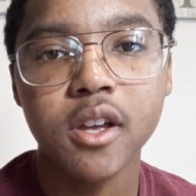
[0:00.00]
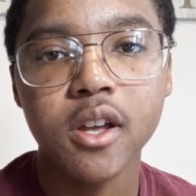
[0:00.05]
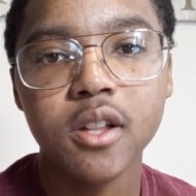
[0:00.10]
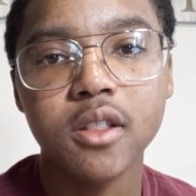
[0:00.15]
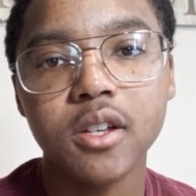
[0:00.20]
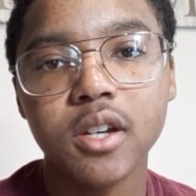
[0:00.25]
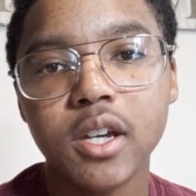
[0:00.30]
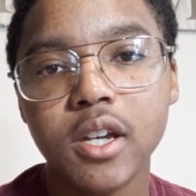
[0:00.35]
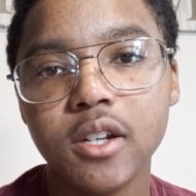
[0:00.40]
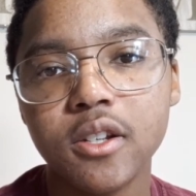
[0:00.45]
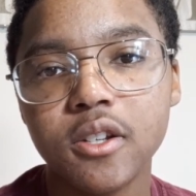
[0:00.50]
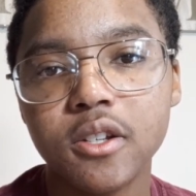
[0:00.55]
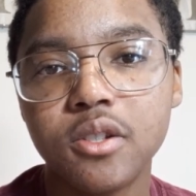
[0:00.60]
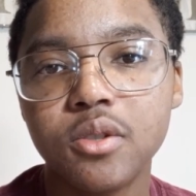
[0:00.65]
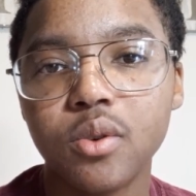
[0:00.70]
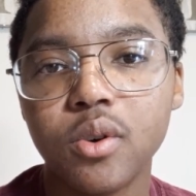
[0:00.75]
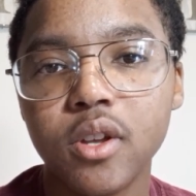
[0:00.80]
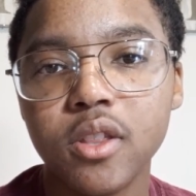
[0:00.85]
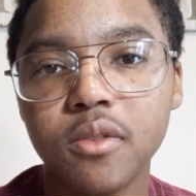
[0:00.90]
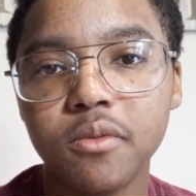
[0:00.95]
looking to
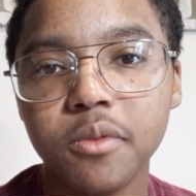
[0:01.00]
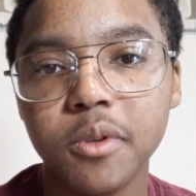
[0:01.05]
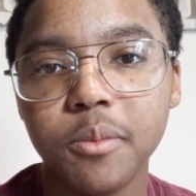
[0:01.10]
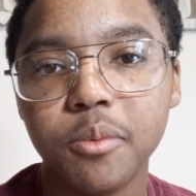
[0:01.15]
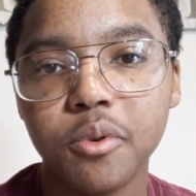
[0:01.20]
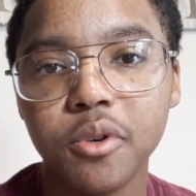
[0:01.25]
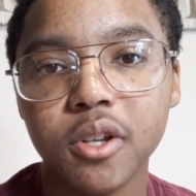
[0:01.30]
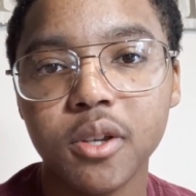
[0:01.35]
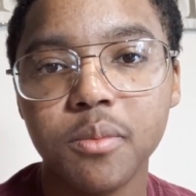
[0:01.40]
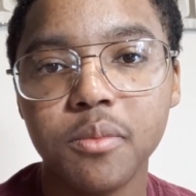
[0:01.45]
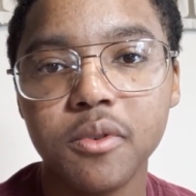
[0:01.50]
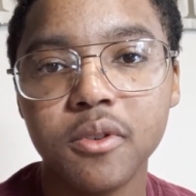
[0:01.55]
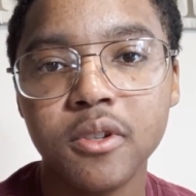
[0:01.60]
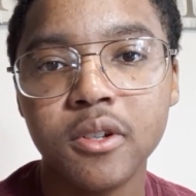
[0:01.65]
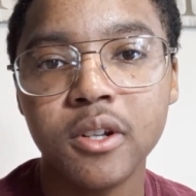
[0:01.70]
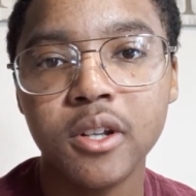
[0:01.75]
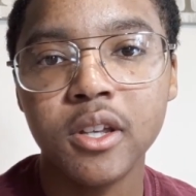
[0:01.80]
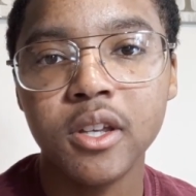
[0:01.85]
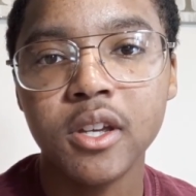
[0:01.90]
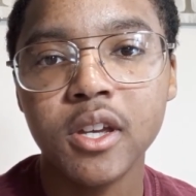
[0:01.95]
join the Reborn
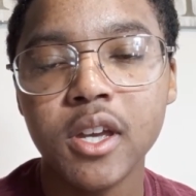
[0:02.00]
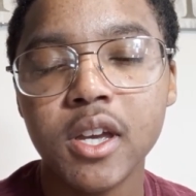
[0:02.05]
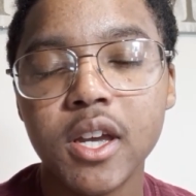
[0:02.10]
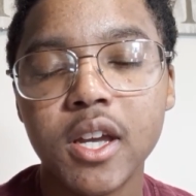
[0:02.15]
community.